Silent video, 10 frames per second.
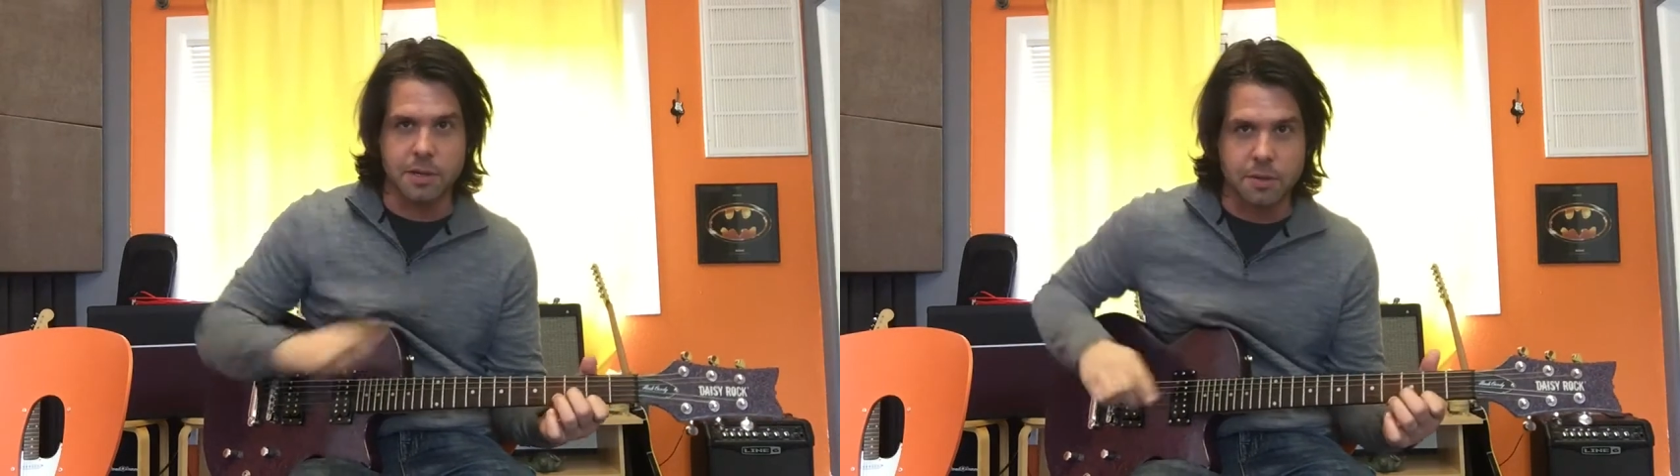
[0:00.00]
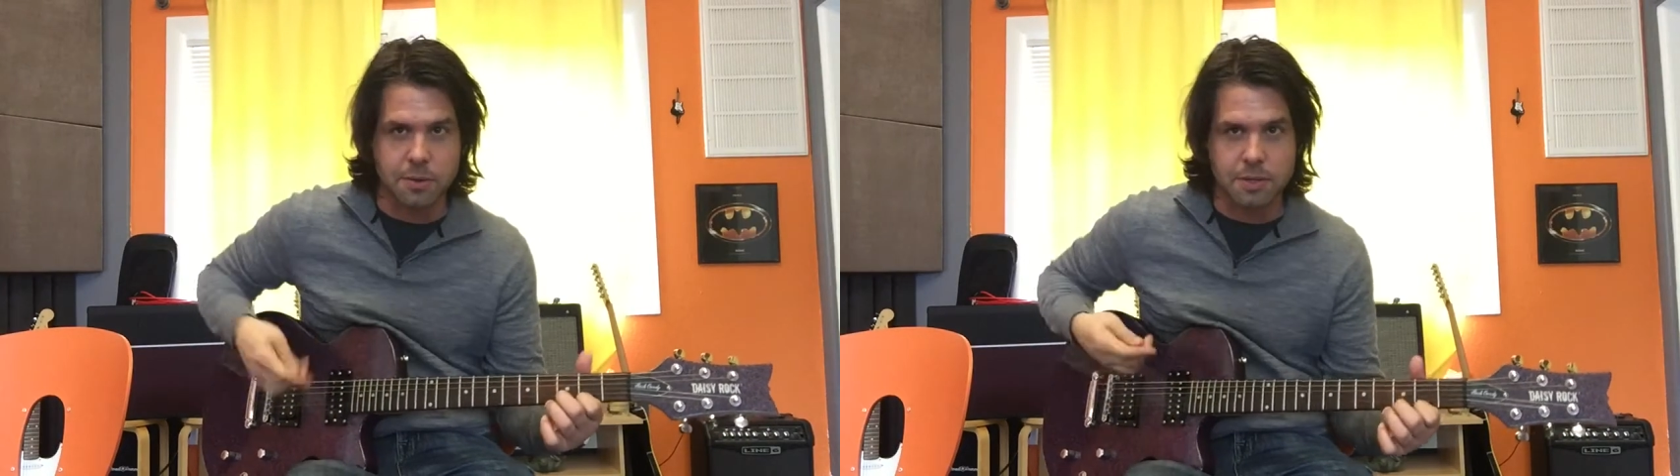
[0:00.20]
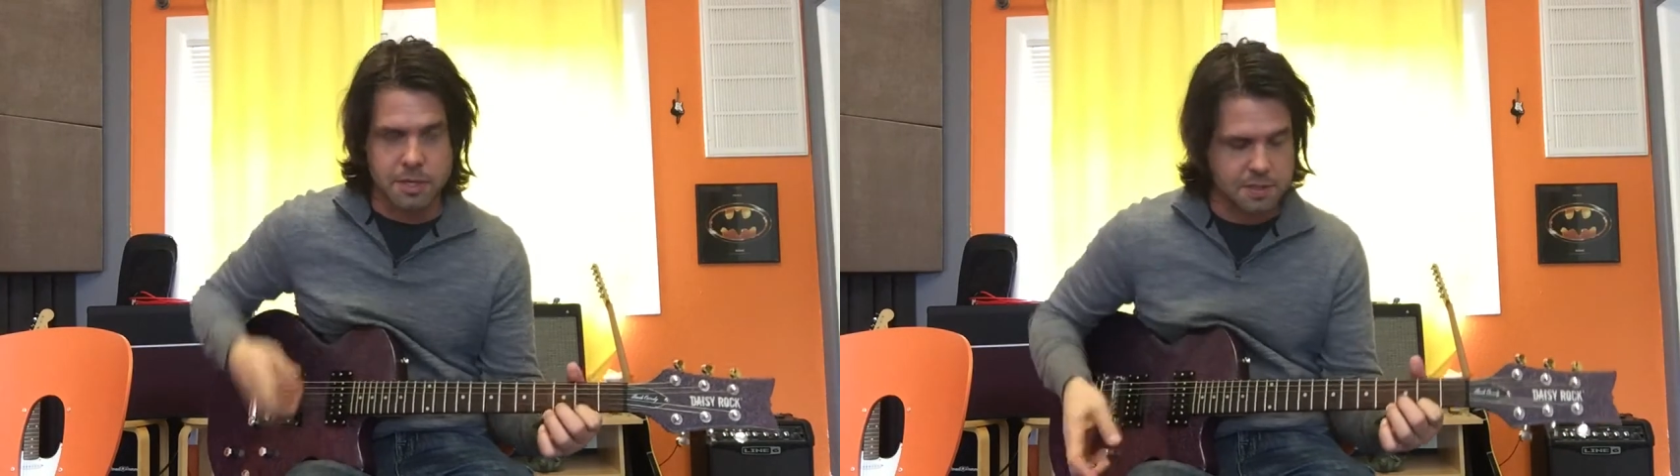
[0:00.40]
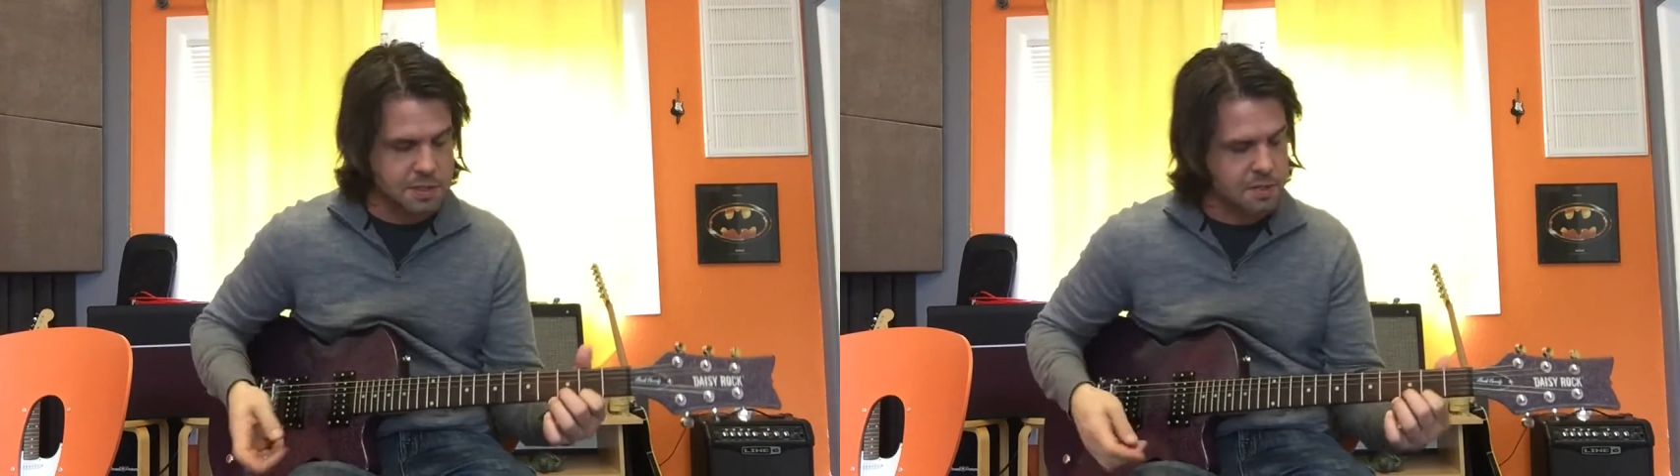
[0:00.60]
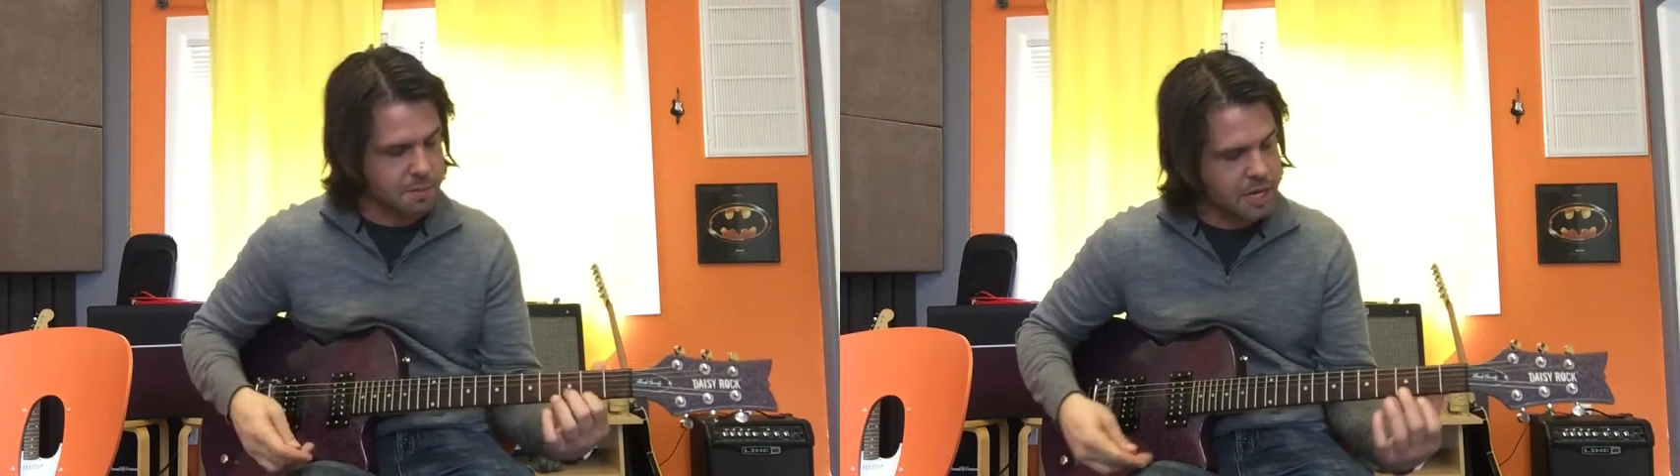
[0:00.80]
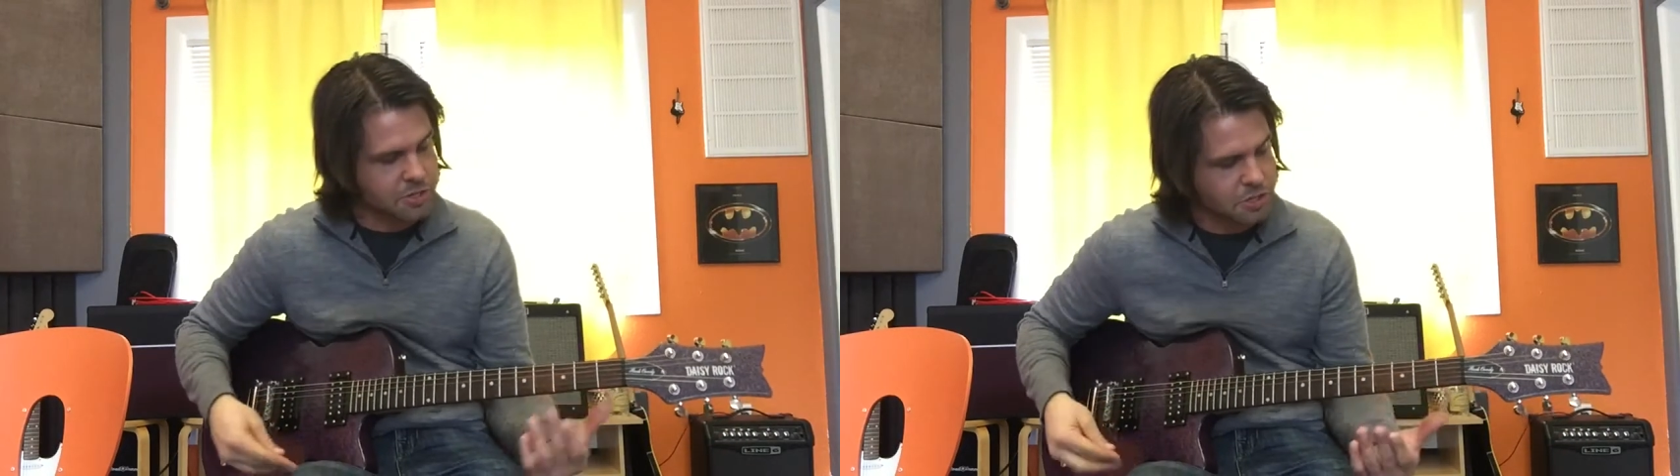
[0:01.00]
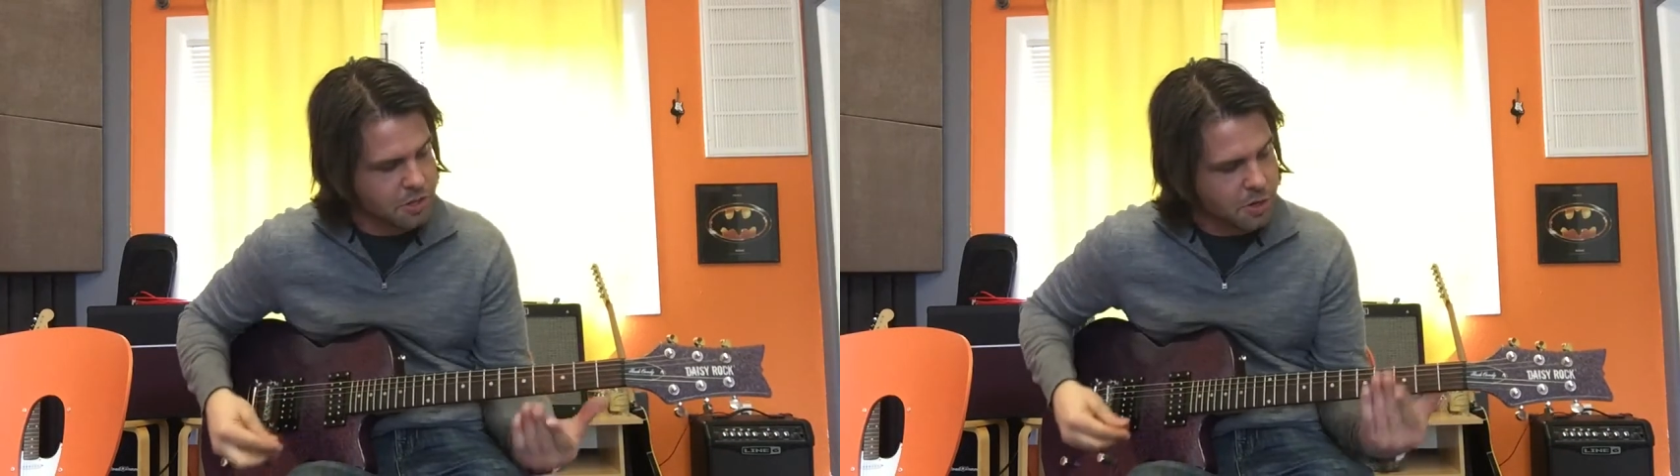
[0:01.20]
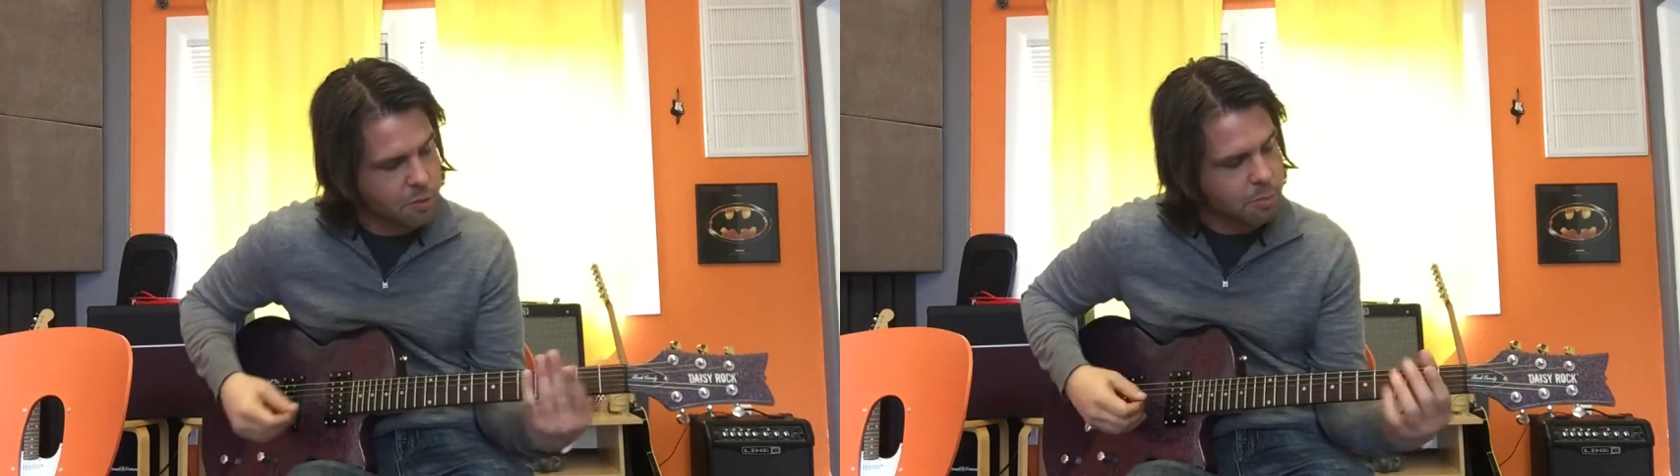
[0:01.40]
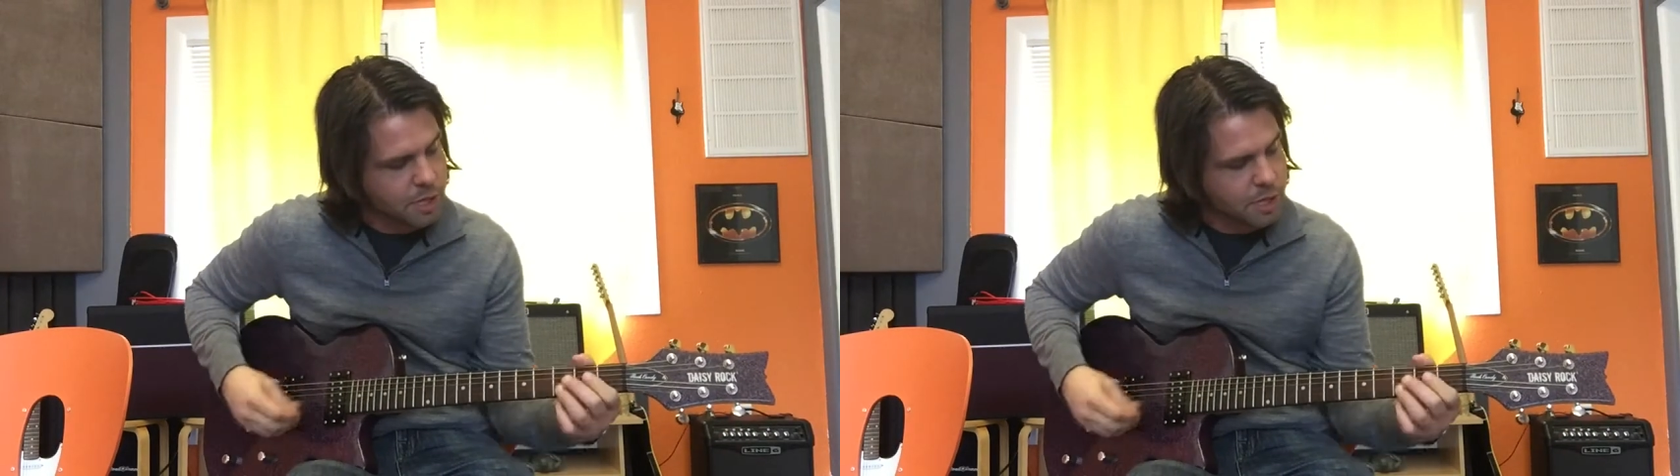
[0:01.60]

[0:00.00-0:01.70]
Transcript: chord because it's a major note,